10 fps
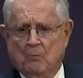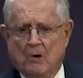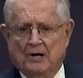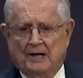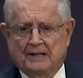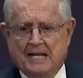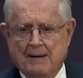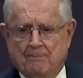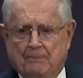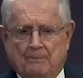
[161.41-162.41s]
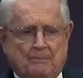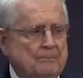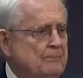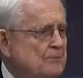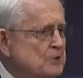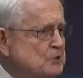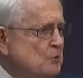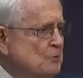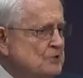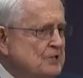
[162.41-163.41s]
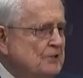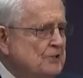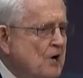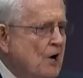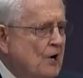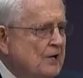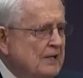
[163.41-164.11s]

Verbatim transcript: wanted to keep the students in the dark.